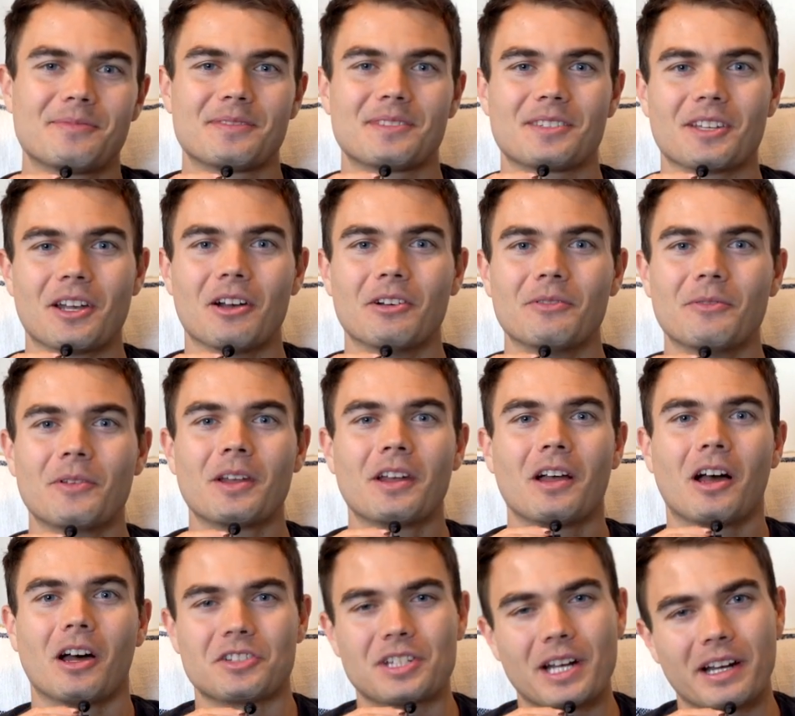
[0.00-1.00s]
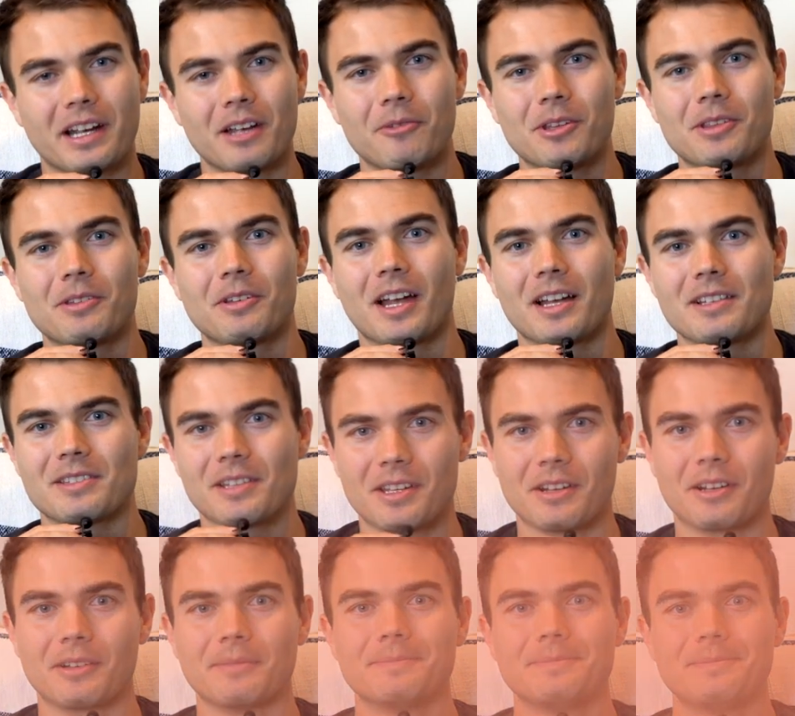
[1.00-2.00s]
So I'll check in with you guys later.